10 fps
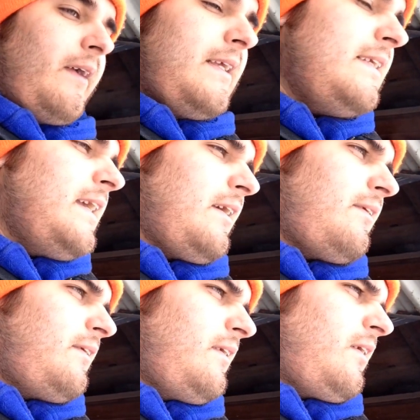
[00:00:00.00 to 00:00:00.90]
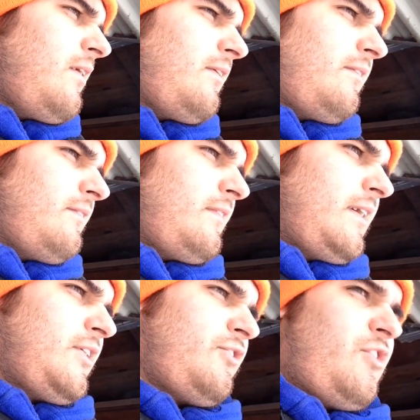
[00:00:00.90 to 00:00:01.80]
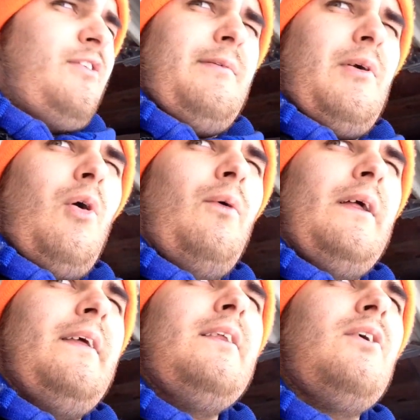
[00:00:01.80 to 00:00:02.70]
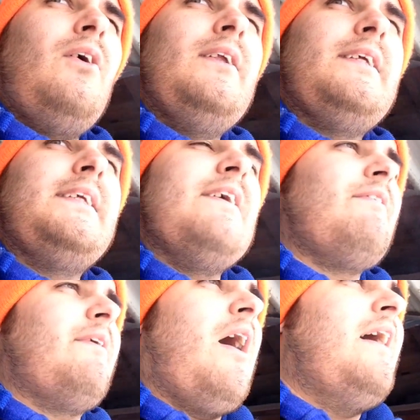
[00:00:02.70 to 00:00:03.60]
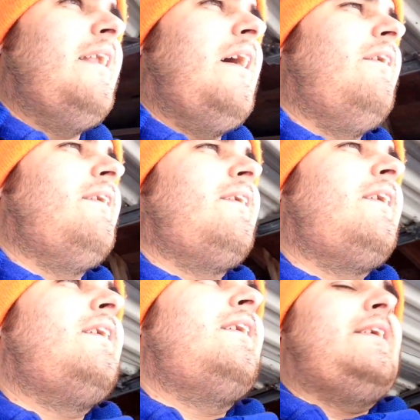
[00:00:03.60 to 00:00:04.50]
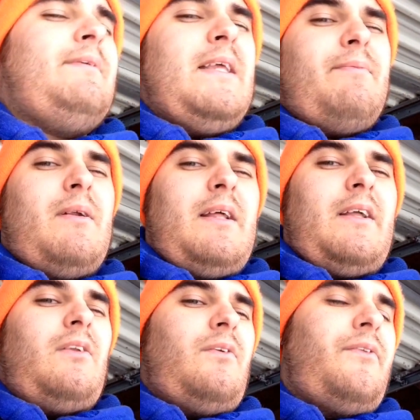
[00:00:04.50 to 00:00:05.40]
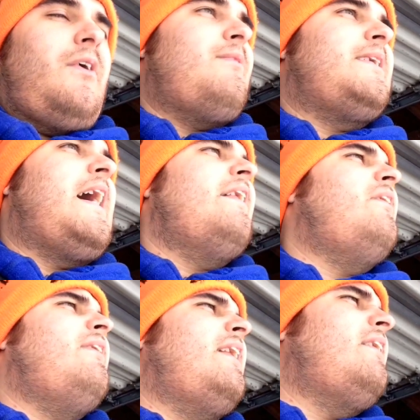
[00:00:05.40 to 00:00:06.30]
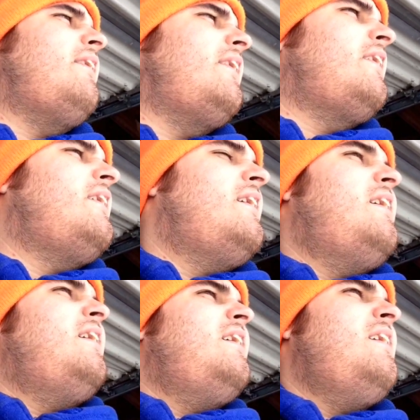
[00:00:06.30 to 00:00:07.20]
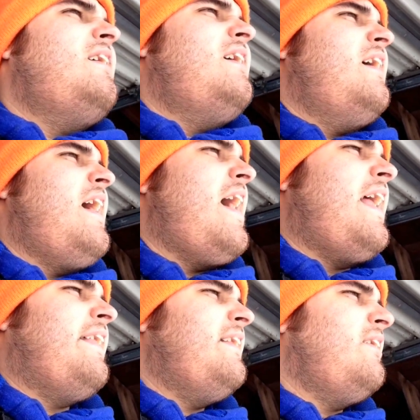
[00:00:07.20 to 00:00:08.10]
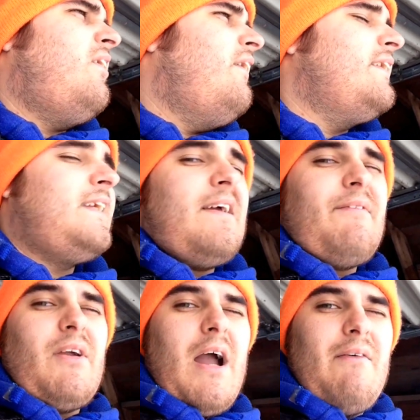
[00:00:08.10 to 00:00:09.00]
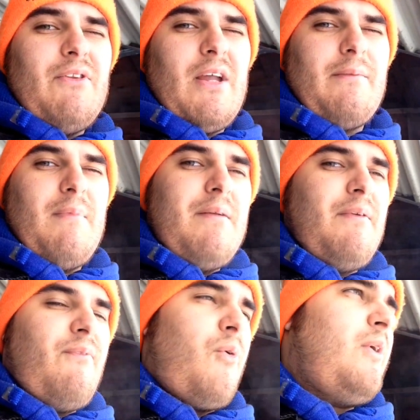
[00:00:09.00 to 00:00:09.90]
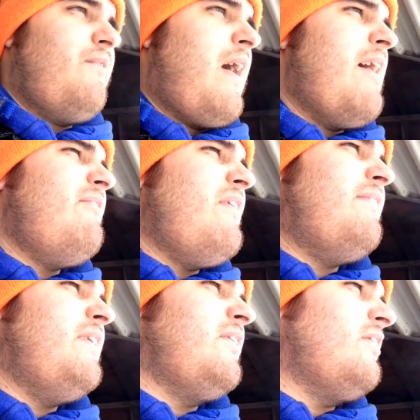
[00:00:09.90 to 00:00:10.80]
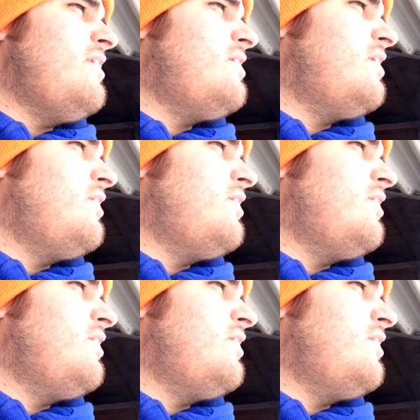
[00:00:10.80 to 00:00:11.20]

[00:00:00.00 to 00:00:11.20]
It doesn't get you know extremely cold. I think the coldest it's ever gotten down there because we did put like a little thermostat Dewey down there. And I think the coldest it ever got was like maybe 45, 50 degrees.